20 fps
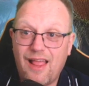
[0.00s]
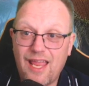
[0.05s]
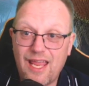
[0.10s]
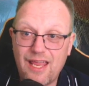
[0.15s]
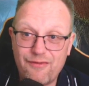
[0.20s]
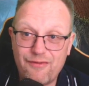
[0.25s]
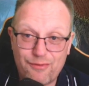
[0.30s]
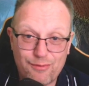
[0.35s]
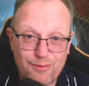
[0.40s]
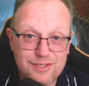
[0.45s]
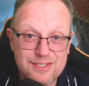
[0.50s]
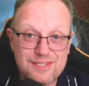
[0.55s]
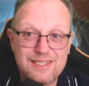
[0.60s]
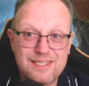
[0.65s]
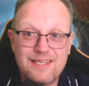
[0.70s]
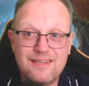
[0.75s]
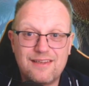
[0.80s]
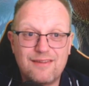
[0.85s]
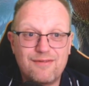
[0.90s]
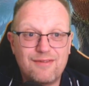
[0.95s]
if you watched the
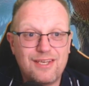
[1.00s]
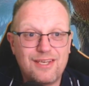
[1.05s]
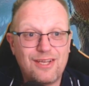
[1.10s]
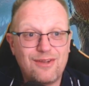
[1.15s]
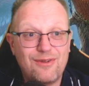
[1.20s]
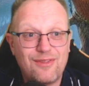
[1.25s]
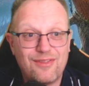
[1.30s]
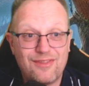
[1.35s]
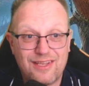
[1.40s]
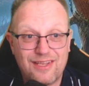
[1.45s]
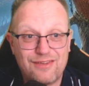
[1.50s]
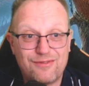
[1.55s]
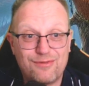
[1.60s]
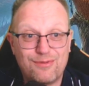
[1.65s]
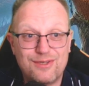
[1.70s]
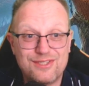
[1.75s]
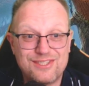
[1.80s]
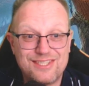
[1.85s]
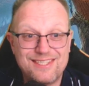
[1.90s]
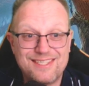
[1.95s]
end of the video, thanks for
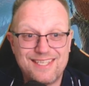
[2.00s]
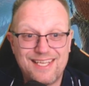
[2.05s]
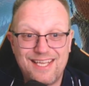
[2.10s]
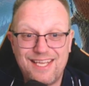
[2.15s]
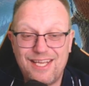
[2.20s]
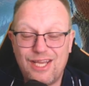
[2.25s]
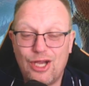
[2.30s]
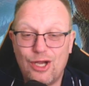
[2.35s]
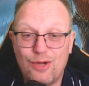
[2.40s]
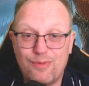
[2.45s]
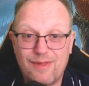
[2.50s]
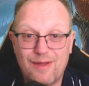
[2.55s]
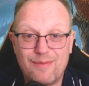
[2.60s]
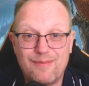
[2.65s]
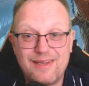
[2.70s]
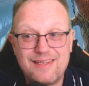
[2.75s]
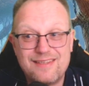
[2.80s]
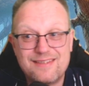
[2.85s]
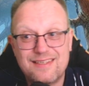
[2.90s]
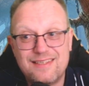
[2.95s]
watching to here. Hope that
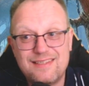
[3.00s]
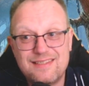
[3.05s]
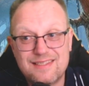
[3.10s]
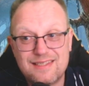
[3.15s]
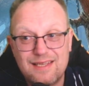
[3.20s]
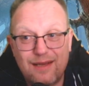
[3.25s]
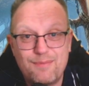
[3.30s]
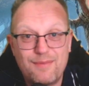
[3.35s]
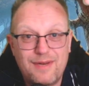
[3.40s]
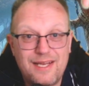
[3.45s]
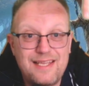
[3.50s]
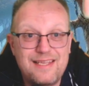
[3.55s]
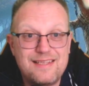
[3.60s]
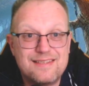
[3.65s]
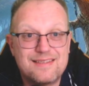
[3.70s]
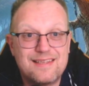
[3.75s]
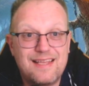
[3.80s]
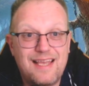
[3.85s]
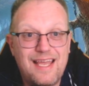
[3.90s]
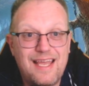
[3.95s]
made sense.
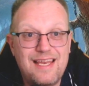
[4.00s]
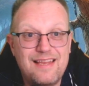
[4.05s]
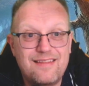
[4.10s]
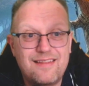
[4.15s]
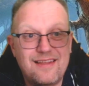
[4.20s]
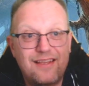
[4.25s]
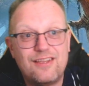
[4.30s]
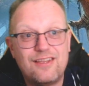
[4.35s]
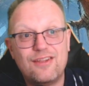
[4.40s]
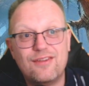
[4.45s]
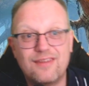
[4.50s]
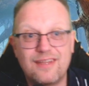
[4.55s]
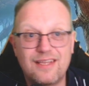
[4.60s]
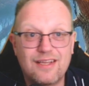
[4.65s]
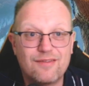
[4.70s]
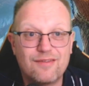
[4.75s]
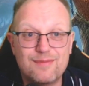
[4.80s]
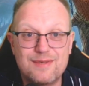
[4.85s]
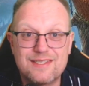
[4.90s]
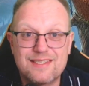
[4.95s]
Please, anything you think
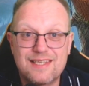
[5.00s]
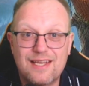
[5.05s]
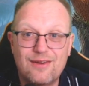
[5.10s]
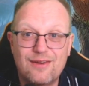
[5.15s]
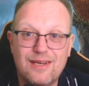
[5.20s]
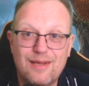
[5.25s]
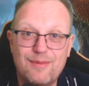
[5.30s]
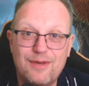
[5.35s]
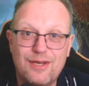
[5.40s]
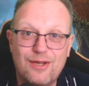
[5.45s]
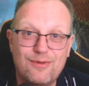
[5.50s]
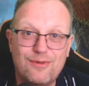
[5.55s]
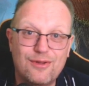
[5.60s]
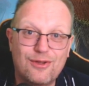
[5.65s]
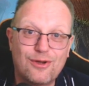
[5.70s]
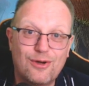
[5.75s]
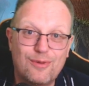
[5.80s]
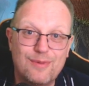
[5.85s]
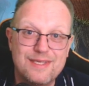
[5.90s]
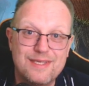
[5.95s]
I've missed out, let me know in the
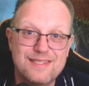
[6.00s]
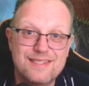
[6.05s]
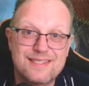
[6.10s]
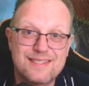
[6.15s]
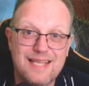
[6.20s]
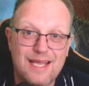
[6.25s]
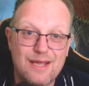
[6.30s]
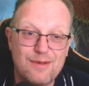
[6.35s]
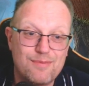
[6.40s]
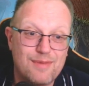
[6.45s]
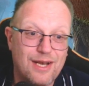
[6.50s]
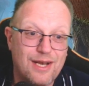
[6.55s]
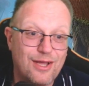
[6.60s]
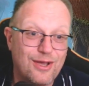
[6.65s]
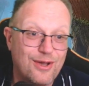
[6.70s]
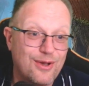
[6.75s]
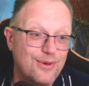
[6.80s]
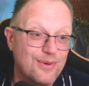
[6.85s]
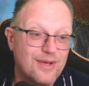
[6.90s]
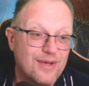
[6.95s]
comments down
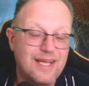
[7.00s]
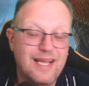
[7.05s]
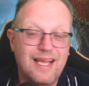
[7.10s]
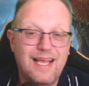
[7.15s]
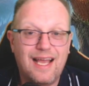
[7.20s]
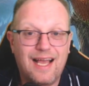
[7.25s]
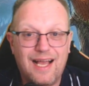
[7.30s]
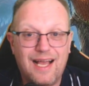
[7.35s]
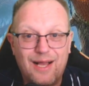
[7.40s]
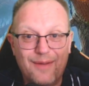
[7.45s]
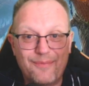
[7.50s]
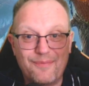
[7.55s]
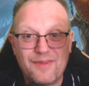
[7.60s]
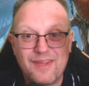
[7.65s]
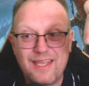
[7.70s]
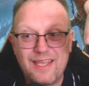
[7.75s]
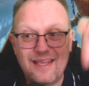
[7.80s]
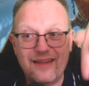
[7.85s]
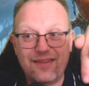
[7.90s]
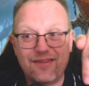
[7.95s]
below.
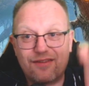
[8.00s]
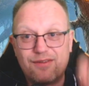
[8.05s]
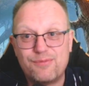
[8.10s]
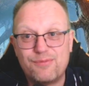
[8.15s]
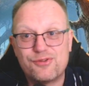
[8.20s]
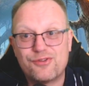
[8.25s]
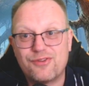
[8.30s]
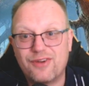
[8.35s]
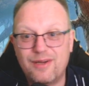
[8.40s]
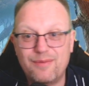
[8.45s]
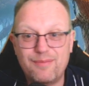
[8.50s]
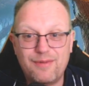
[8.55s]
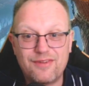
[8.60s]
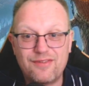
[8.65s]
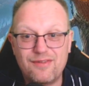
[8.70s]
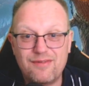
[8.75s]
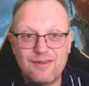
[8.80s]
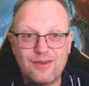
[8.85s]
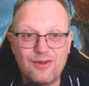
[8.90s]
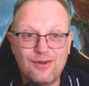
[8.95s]
Hit the subscribe
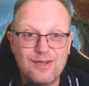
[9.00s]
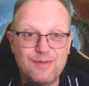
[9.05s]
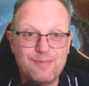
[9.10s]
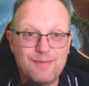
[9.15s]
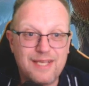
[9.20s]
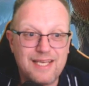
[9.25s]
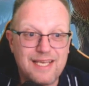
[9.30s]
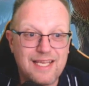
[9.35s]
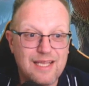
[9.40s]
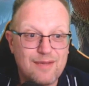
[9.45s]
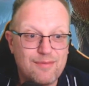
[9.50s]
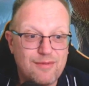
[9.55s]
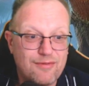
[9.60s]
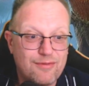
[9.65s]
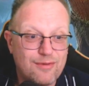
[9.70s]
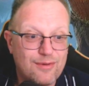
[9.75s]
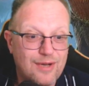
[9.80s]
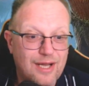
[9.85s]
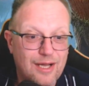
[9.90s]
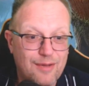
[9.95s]
button if you've not been here
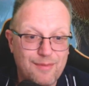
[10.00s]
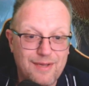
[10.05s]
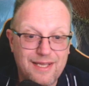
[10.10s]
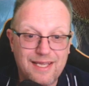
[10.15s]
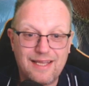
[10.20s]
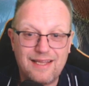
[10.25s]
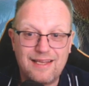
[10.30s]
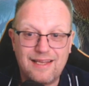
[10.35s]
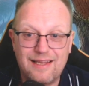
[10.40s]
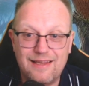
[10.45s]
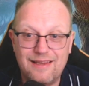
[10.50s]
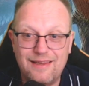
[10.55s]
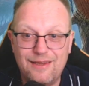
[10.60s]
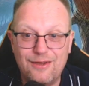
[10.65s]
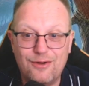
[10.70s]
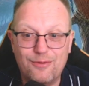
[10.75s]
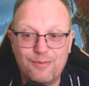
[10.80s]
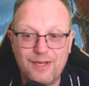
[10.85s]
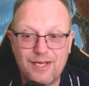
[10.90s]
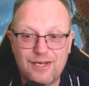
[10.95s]
before. Help me get a
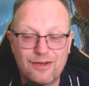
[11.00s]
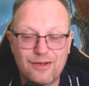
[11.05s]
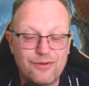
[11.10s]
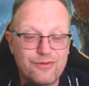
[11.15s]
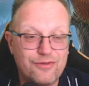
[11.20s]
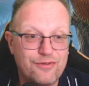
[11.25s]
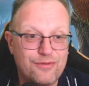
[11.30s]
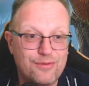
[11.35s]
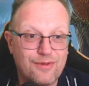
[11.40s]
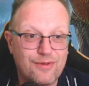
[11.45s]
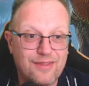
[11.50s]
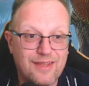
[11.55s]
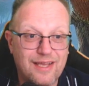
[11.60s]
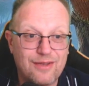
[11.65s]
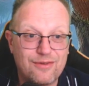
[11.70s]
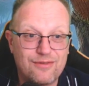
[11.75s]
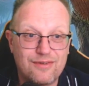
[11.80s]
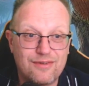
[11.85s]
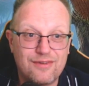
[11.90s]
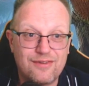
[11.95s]
little bit closer to
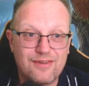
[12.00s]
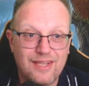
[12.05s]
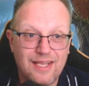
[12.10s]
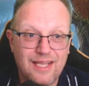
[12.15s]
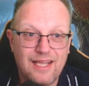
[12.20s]
1,000